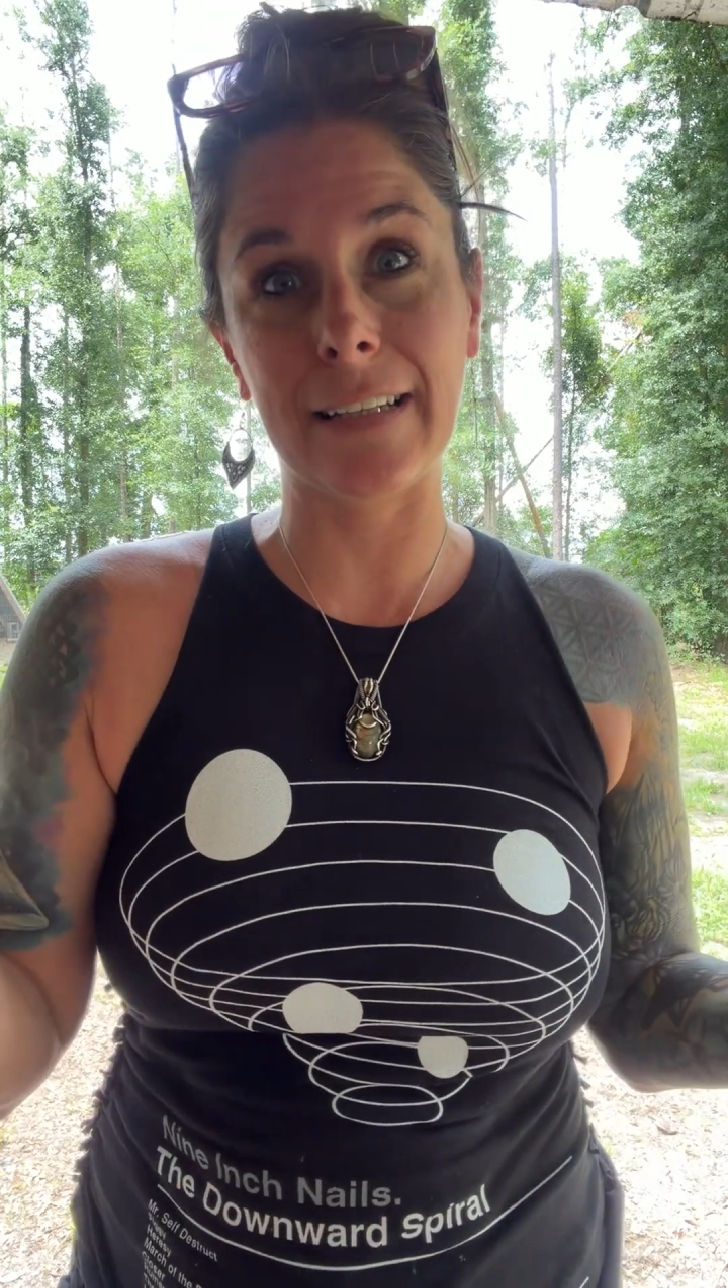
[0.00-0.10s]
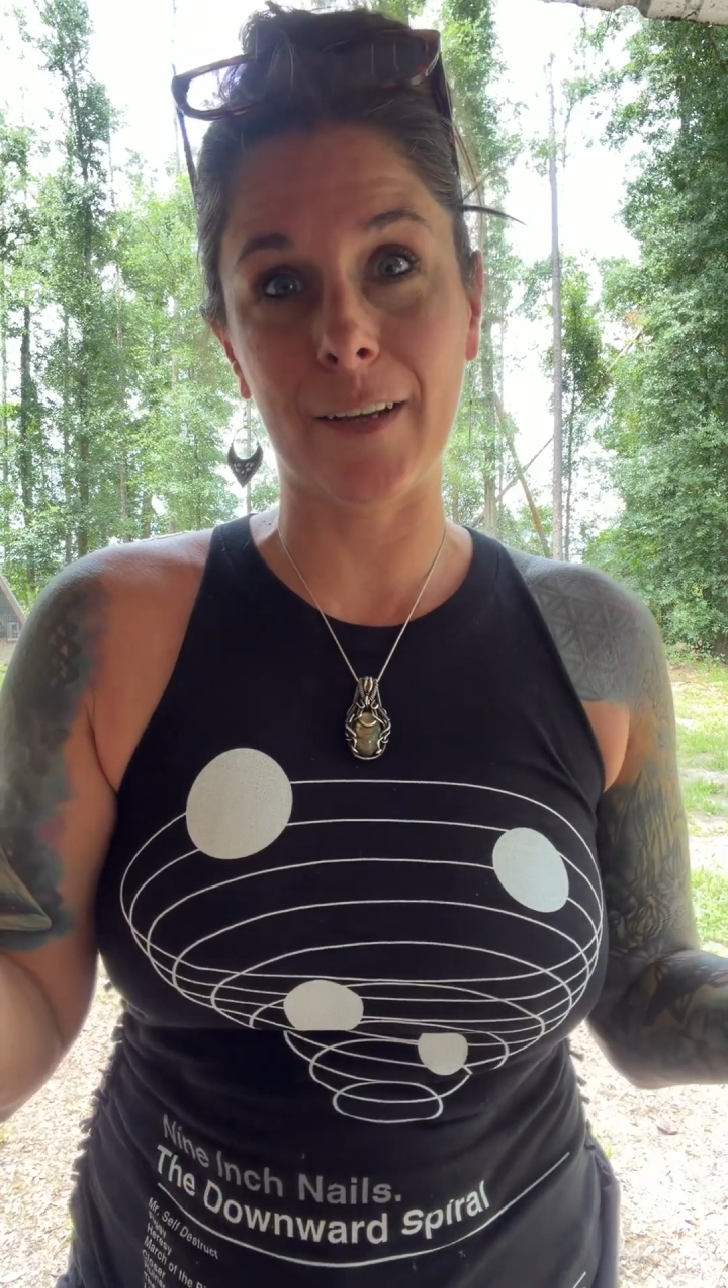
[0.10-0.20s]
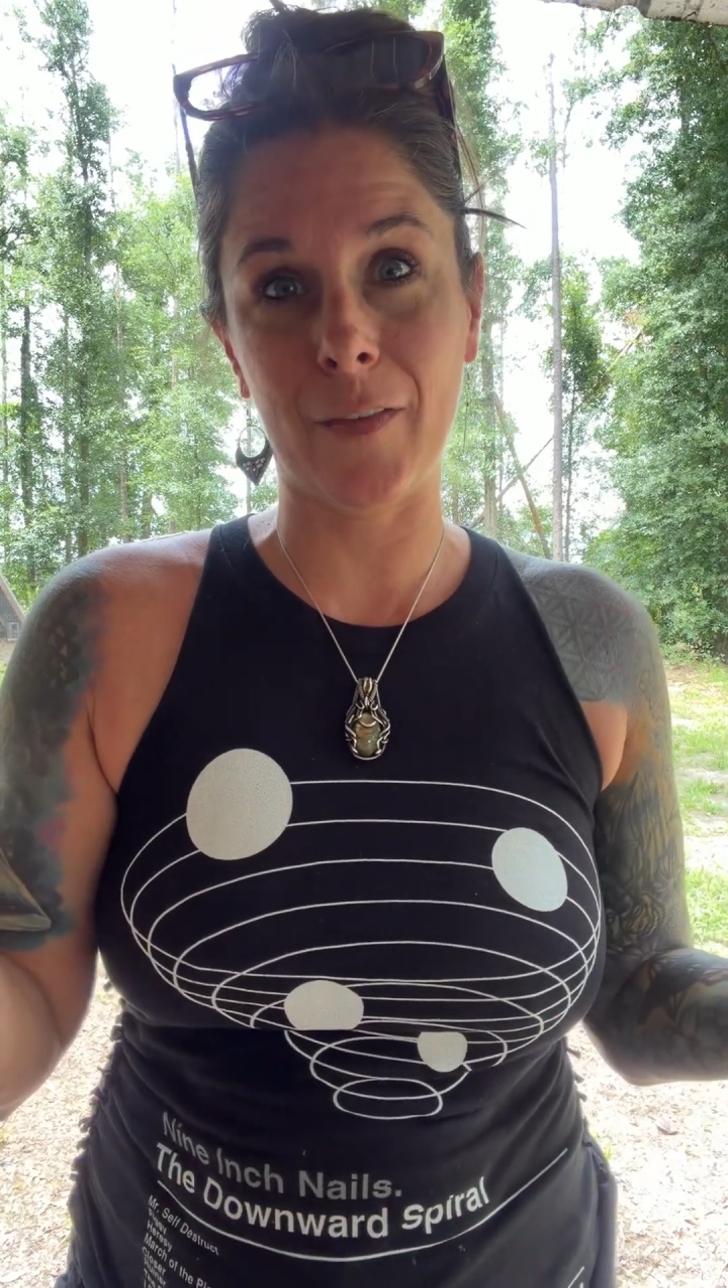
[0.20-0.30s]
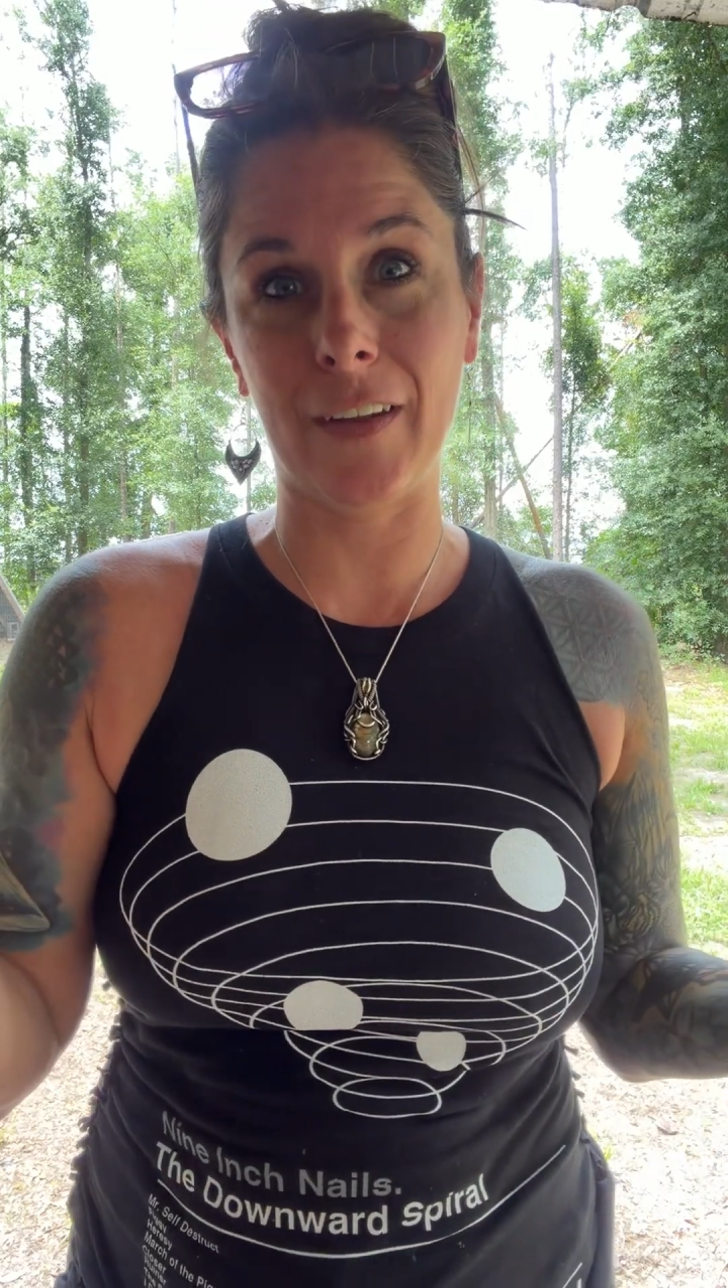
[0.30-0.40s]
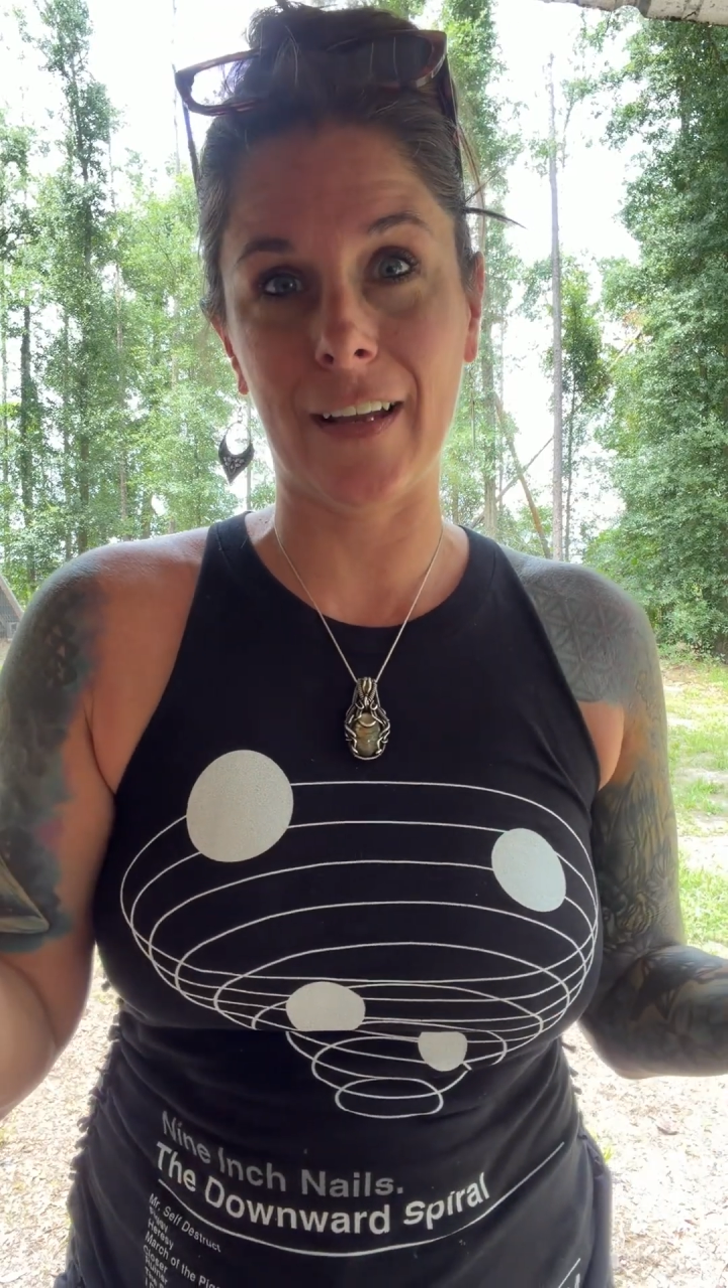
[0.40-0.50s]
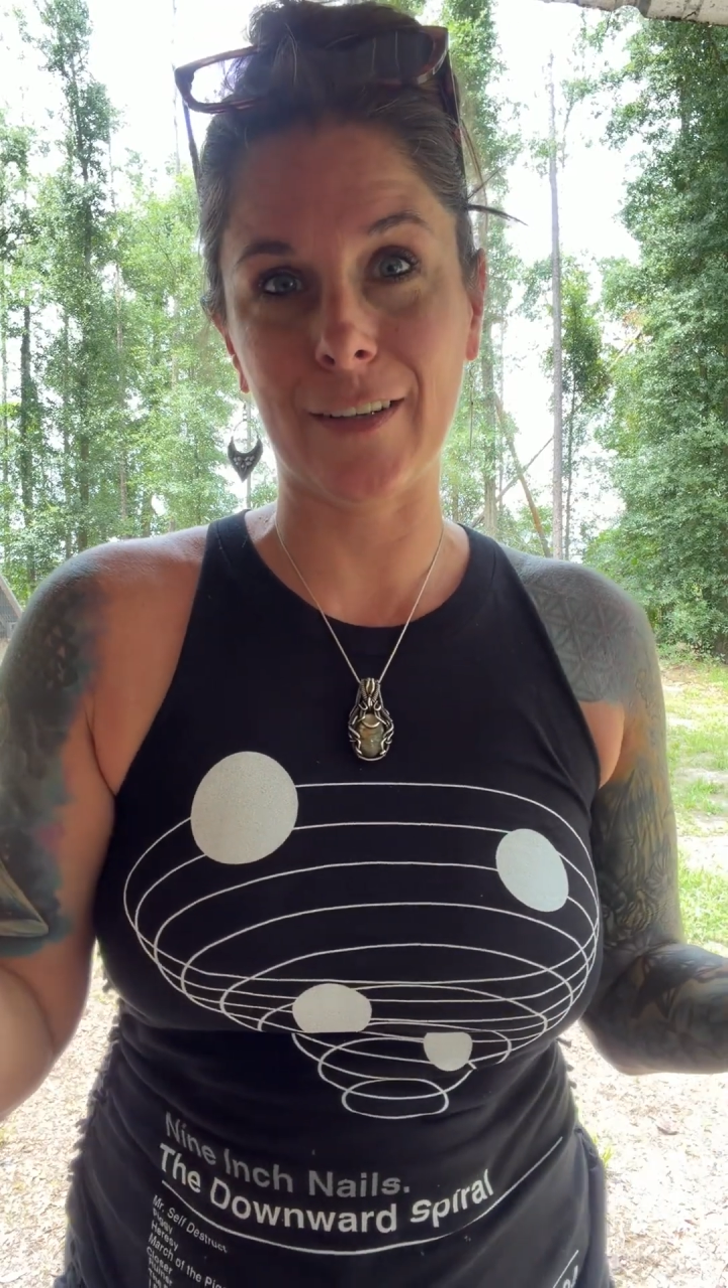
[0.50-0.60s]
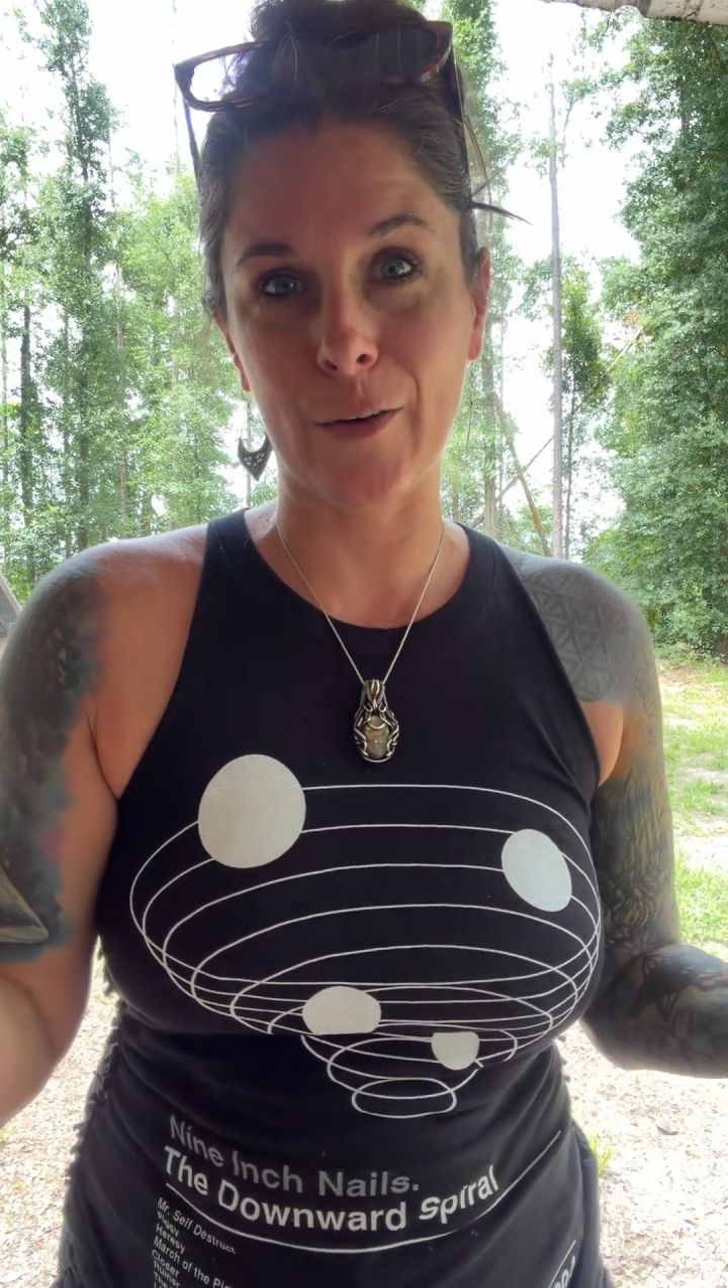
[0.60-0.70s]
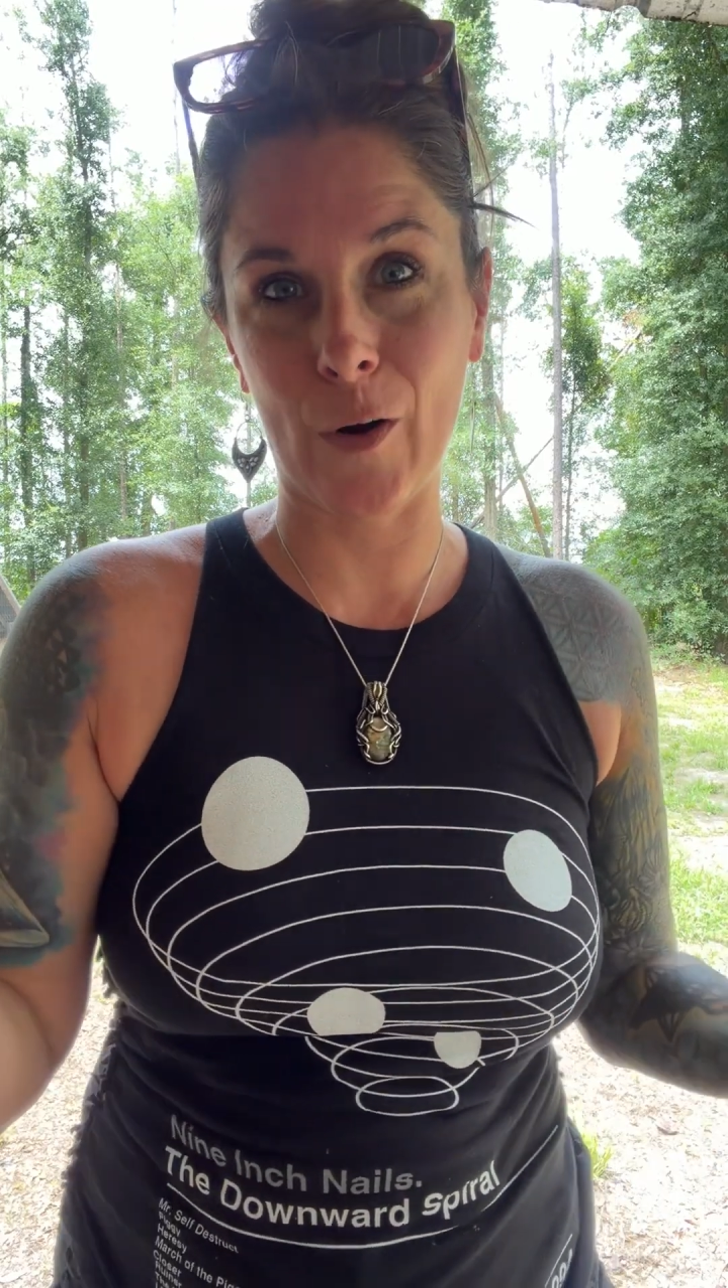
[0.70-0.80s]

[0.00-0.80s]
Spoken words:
something that's so